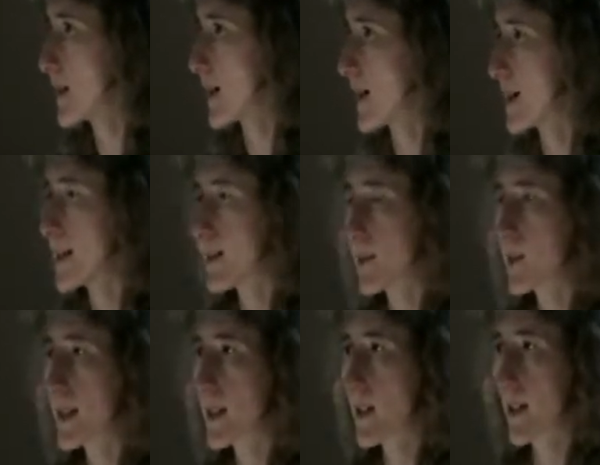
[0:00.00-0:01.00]
I never
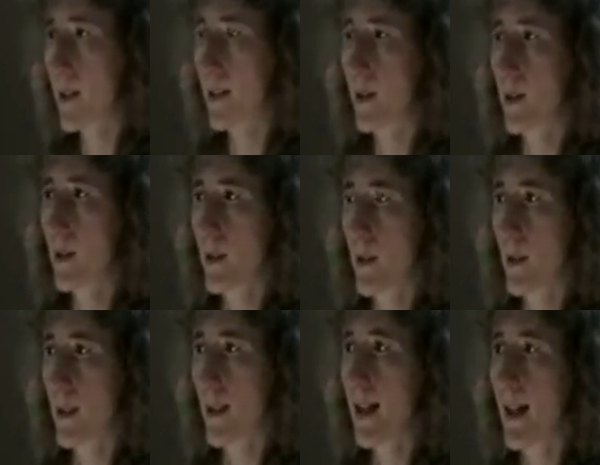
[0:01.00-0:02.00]
really got into giving
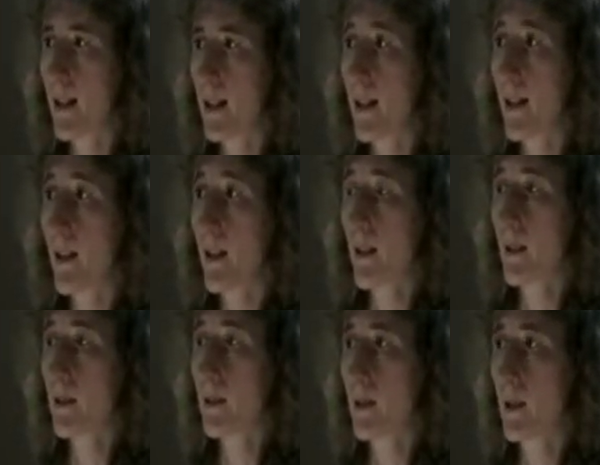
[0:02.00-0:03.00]
our cat onion.
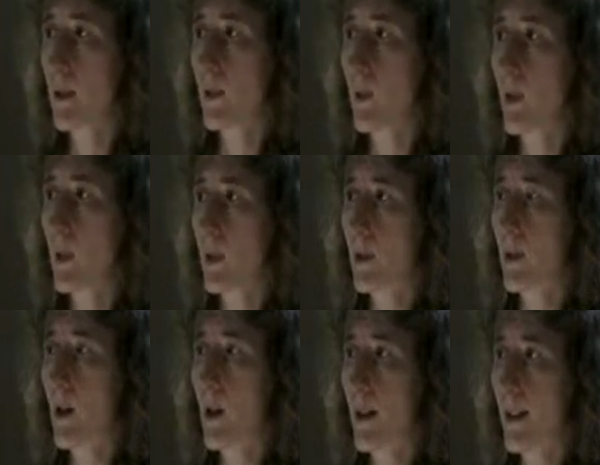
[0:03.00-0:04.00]
It was more
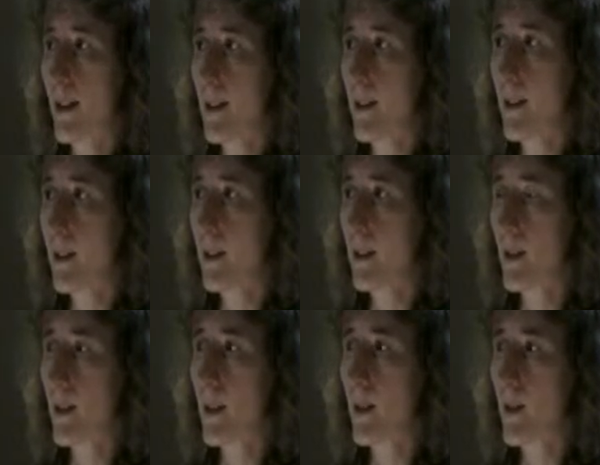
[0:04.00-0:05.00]
garlic that
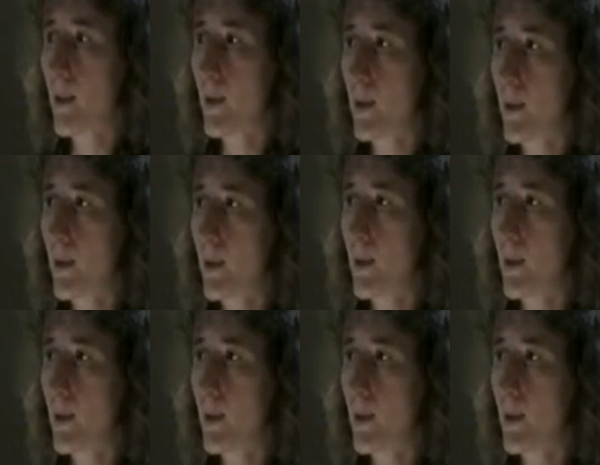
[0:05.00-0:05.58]
I gave her.